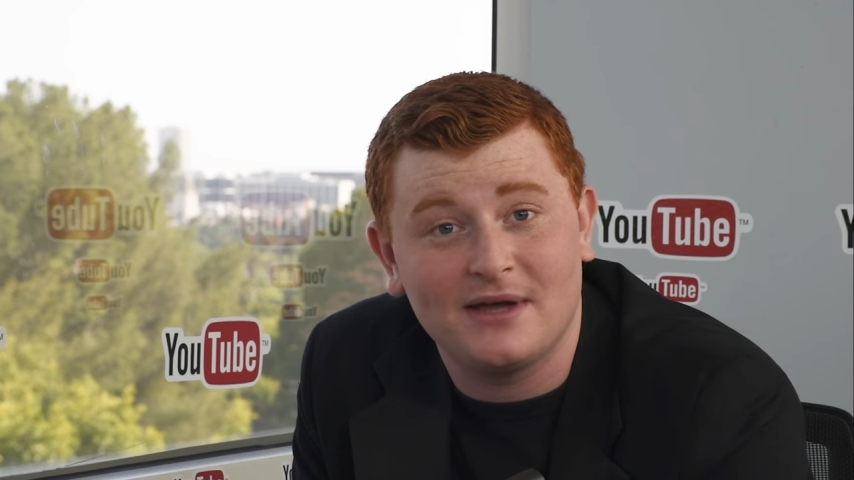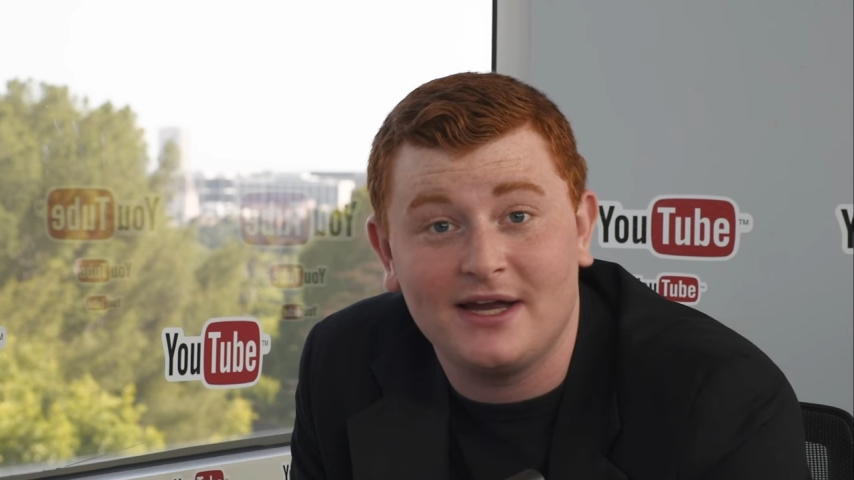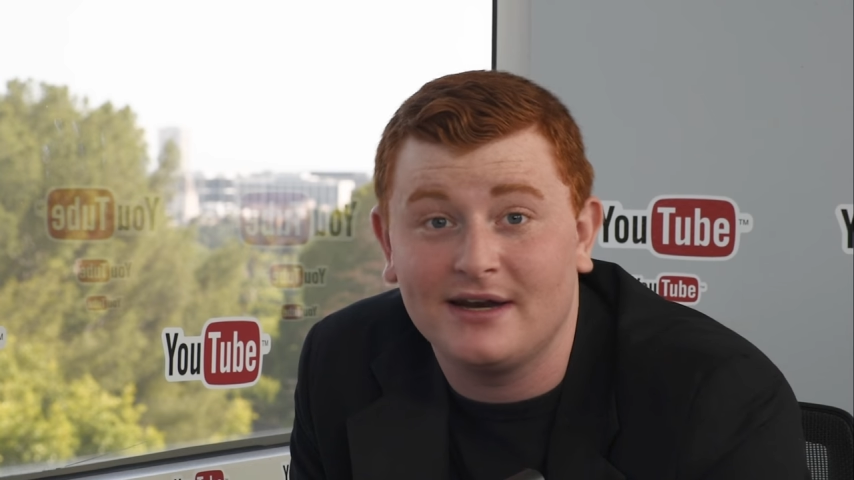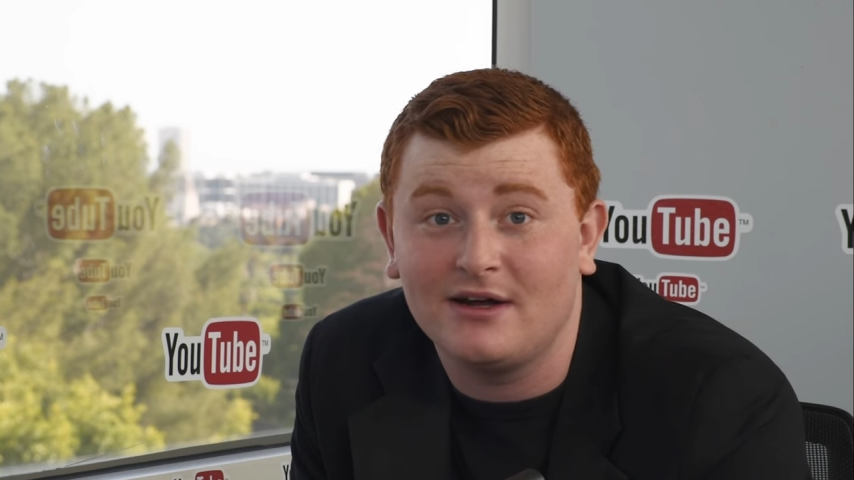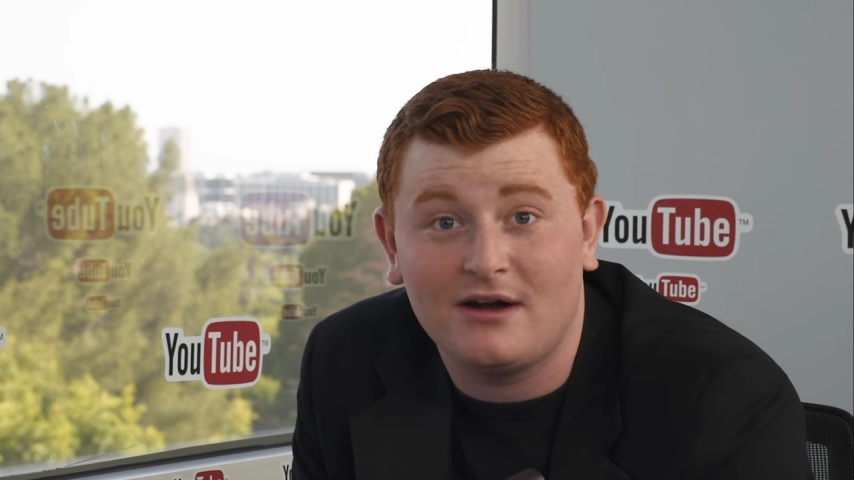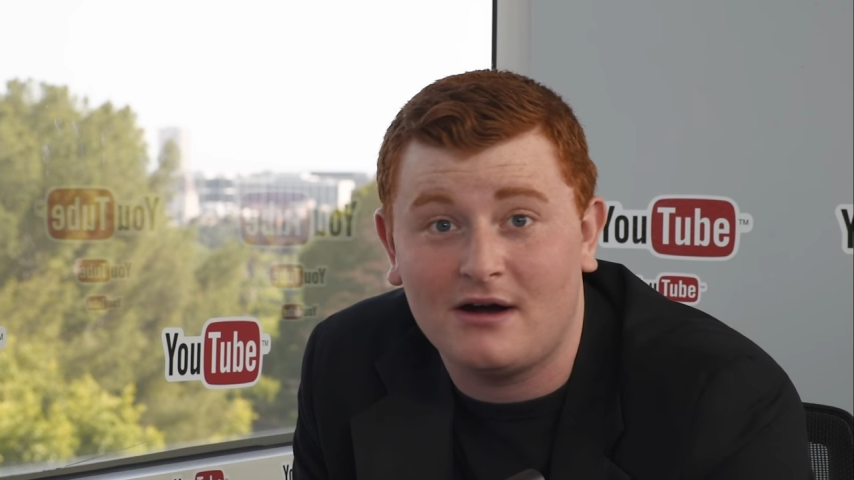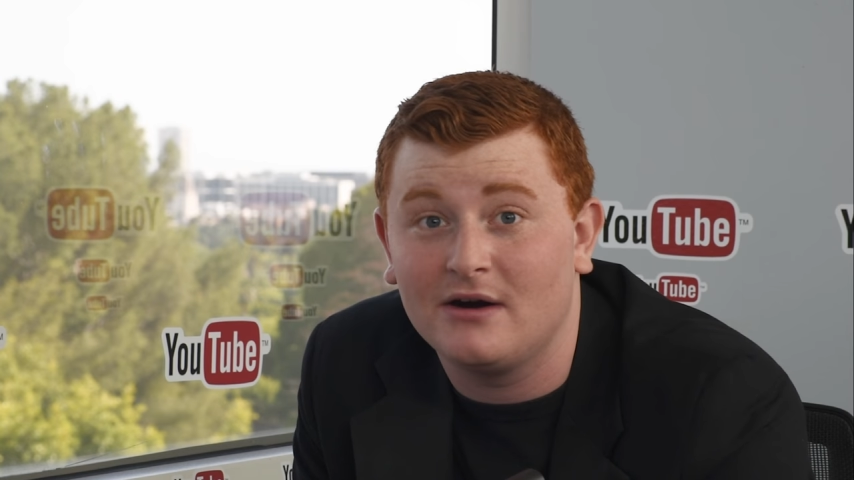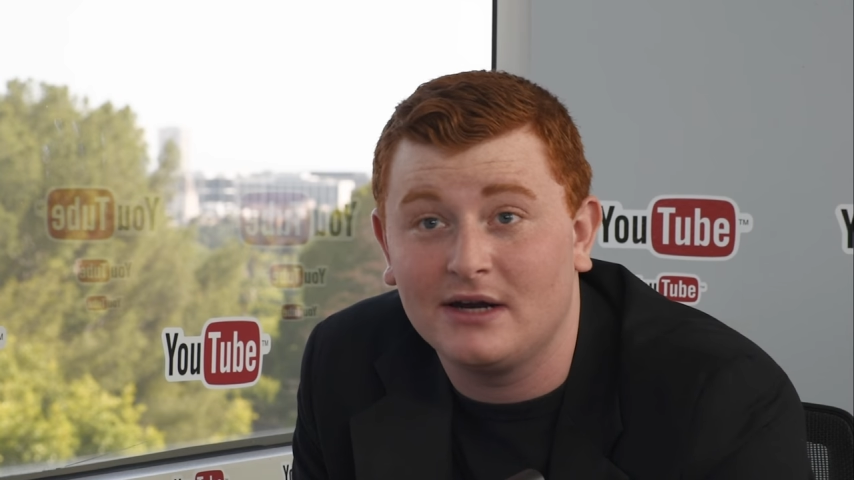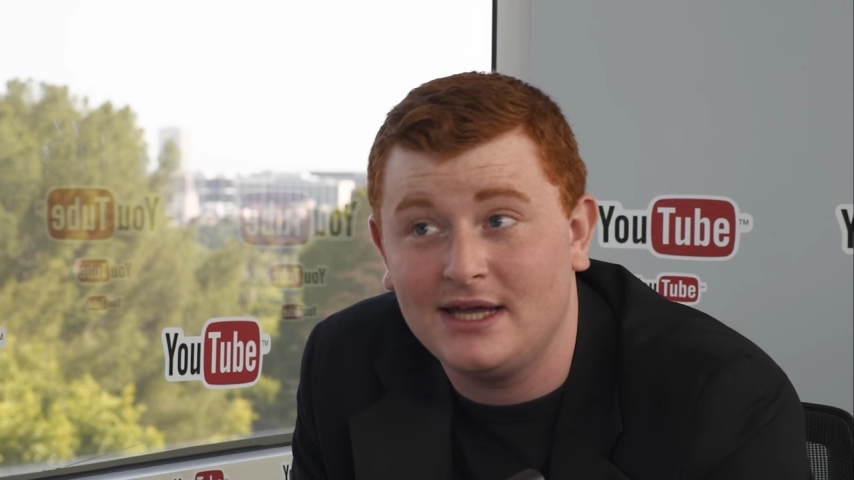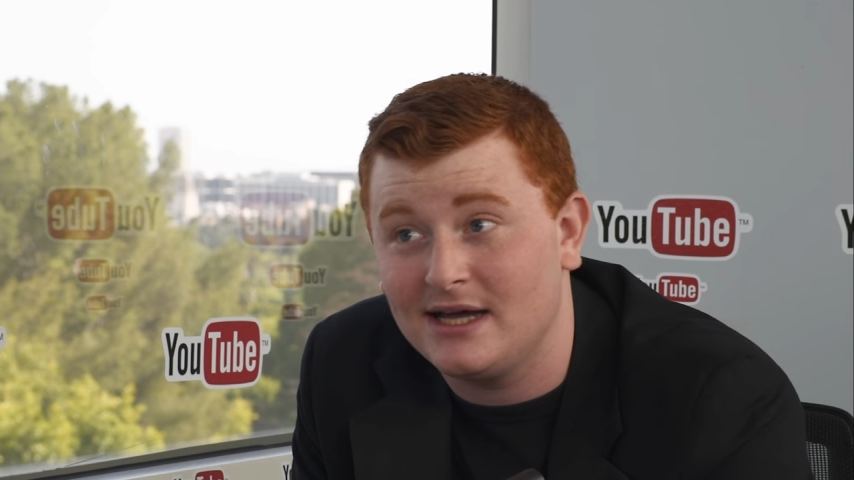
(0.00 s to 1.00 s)
And
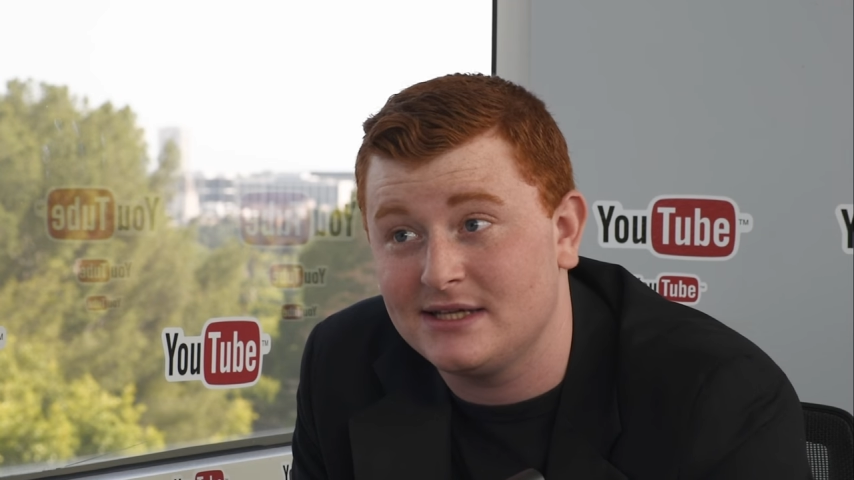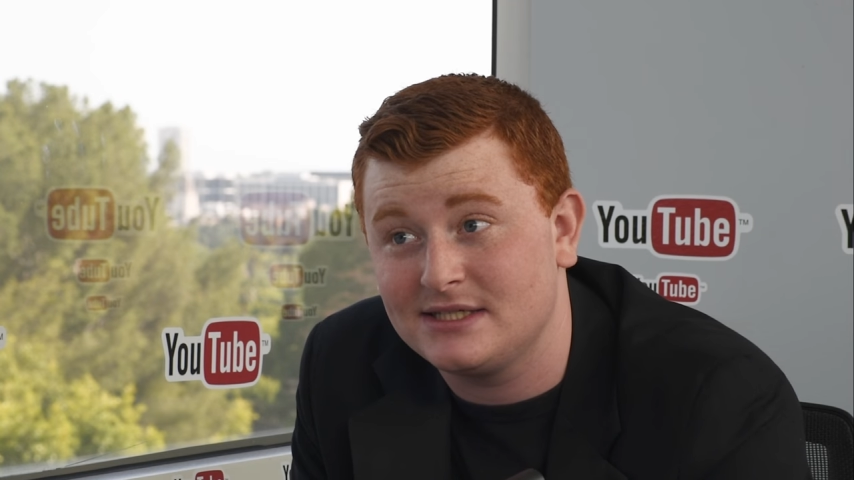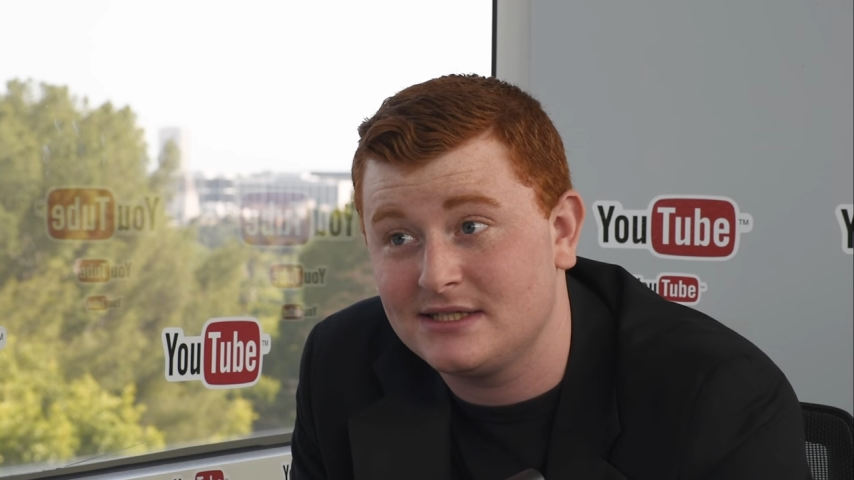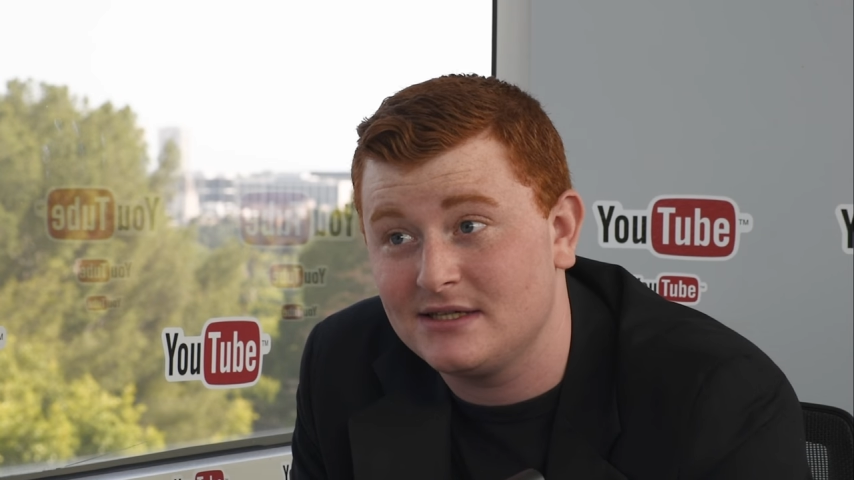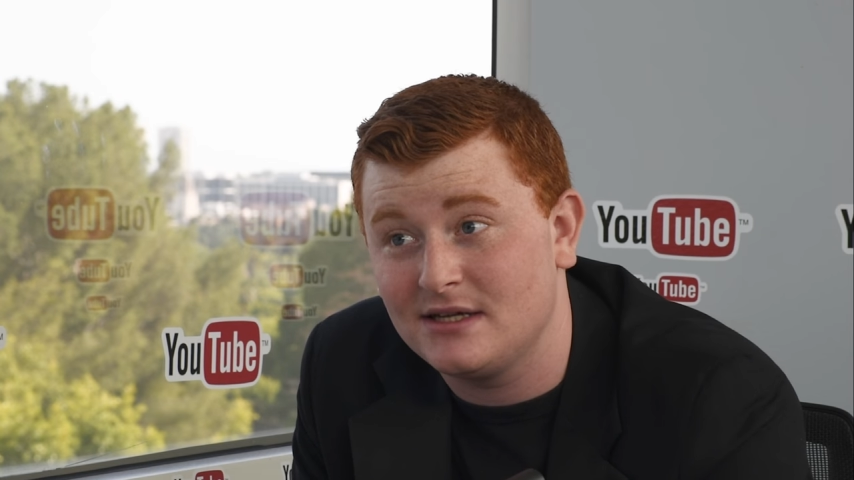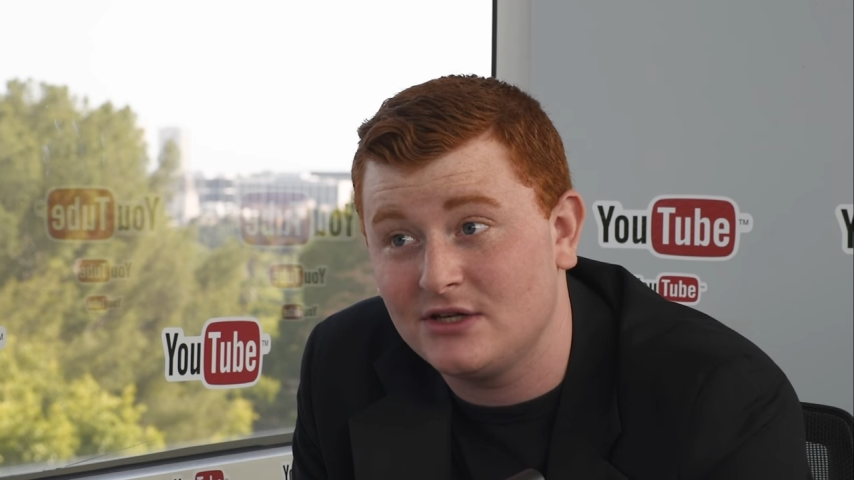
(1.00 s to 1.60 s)
our guest